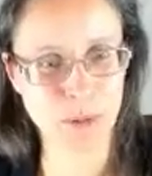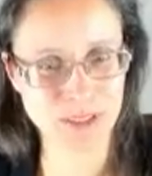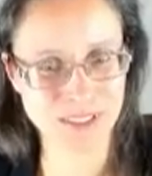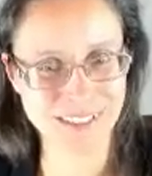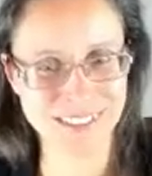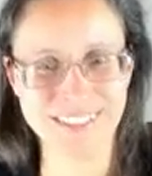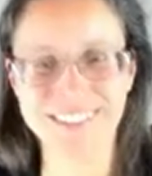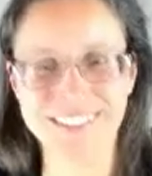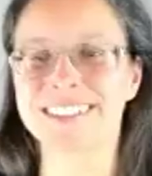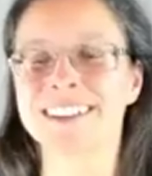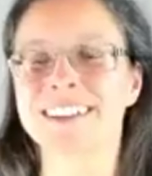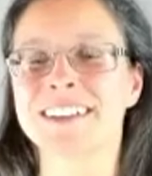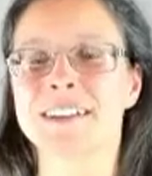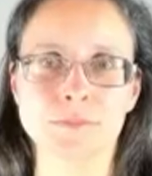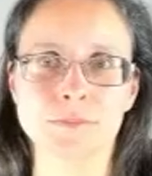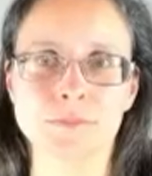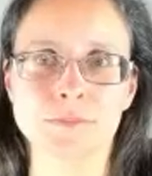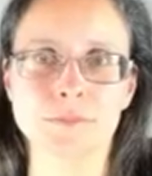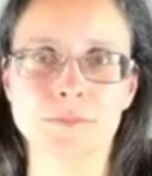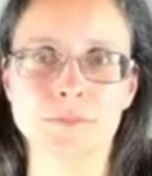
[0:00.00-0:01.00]

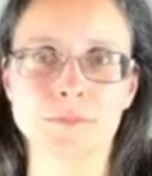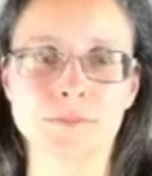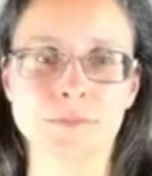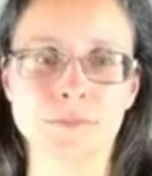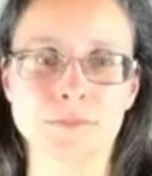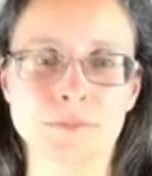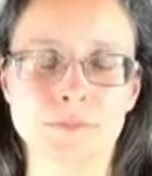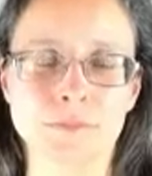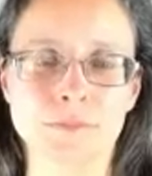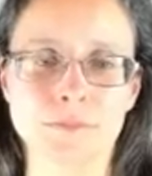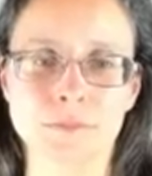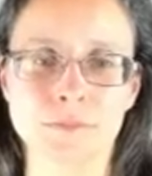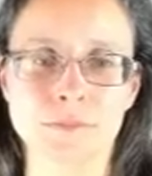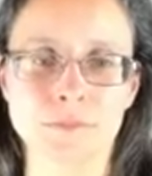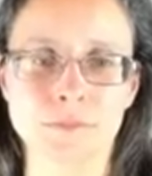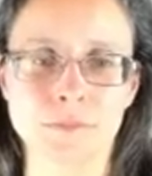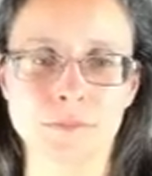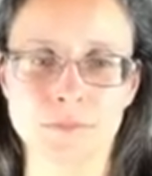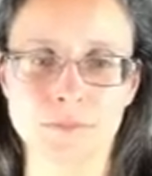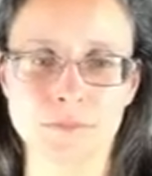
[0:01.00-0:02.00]

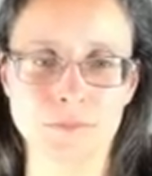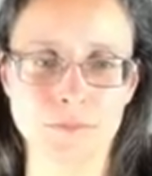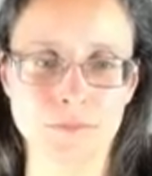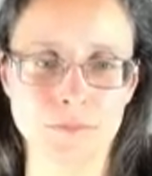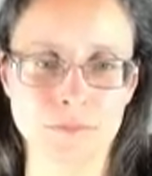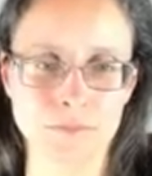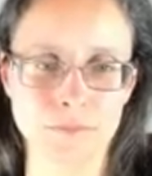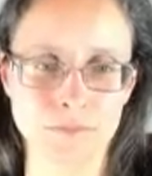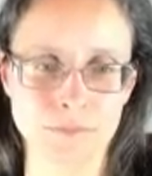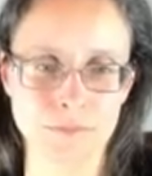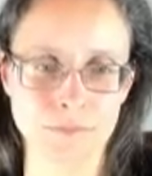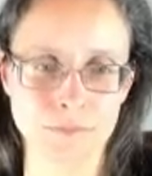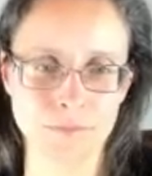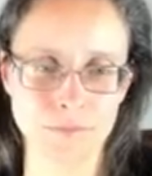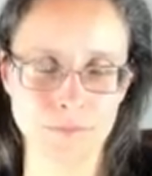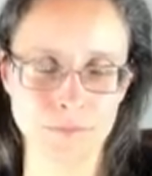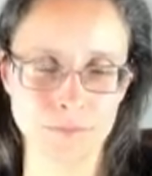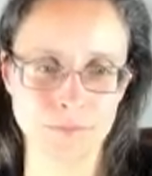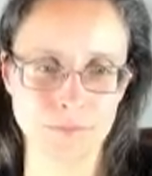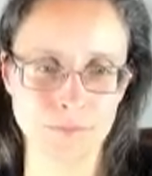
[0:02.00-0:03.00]

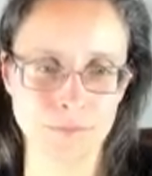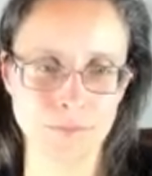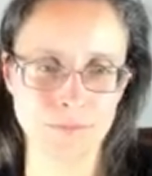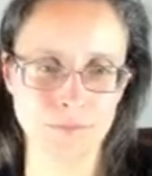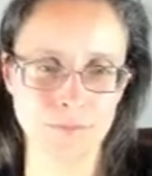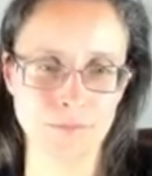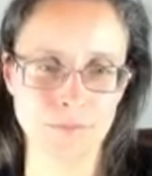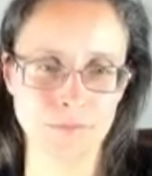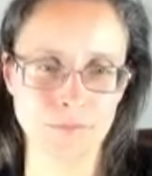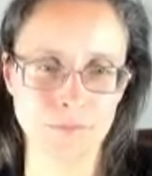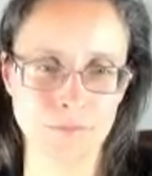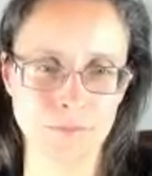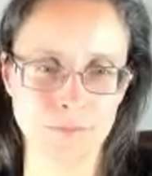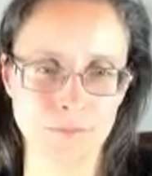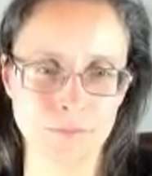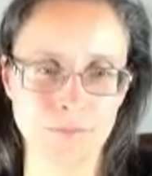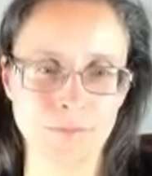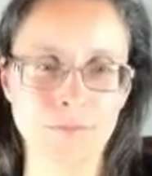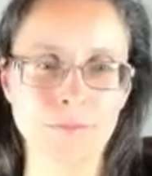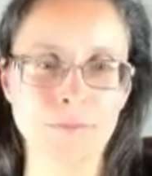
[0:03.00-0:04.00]

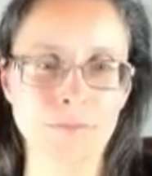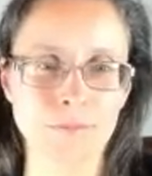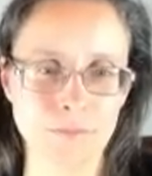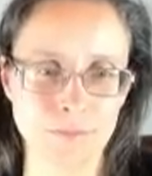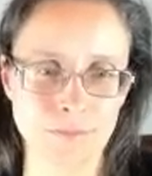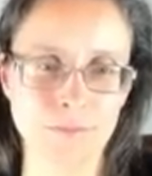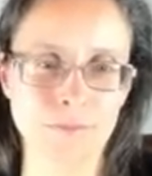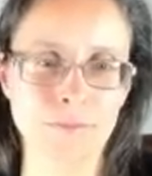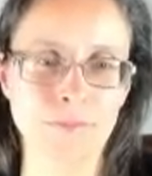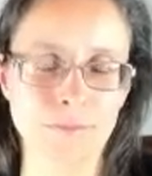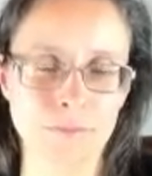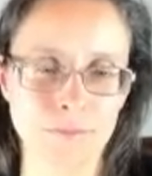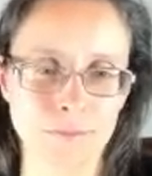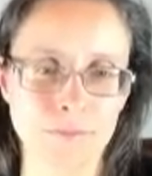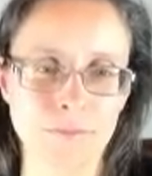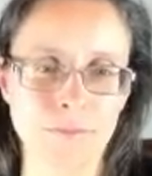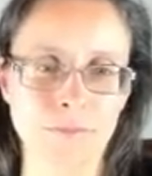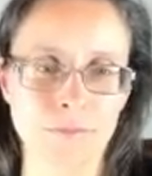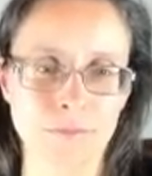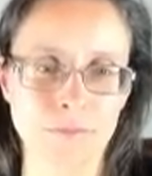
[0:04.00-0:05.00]

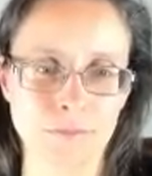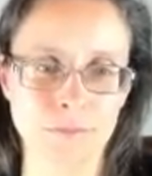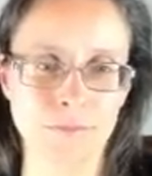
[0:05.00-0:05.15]
(silent)